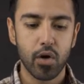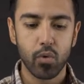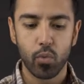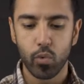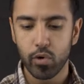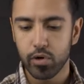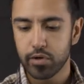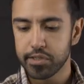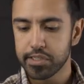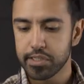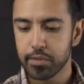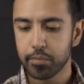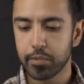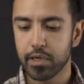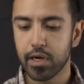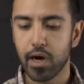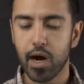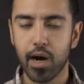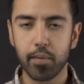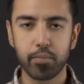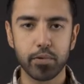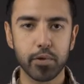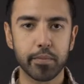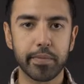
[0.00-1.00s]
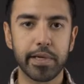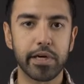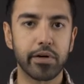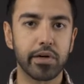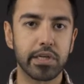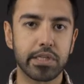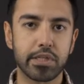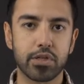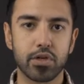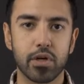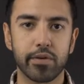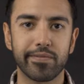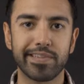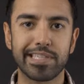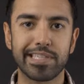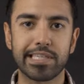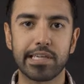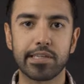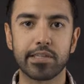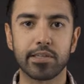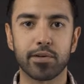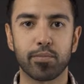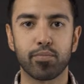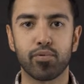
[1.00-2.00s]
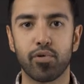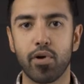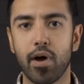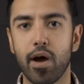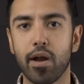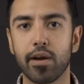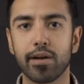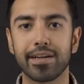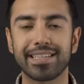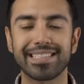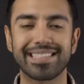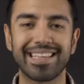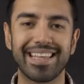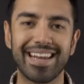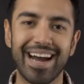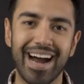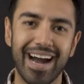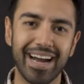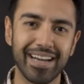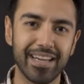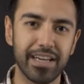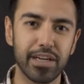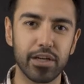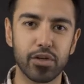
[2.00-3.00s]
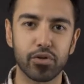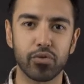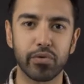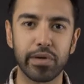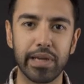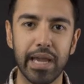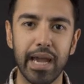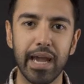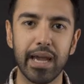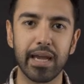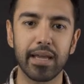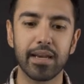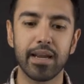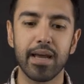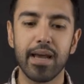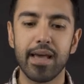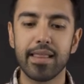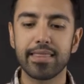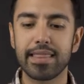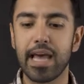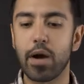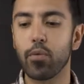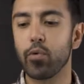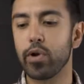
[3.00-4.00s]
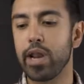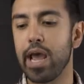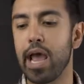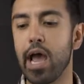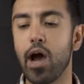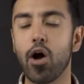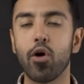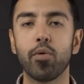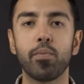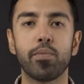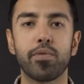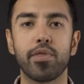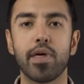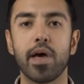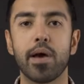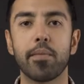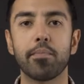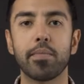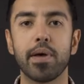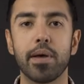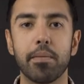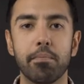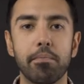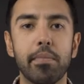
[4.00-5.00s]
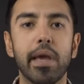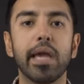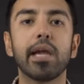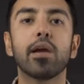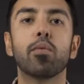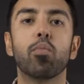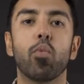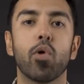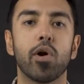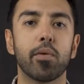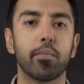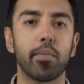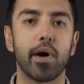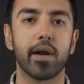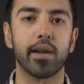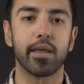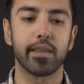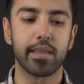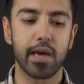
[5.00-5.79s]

what are some complementary services or products that I can create that would help them make more money,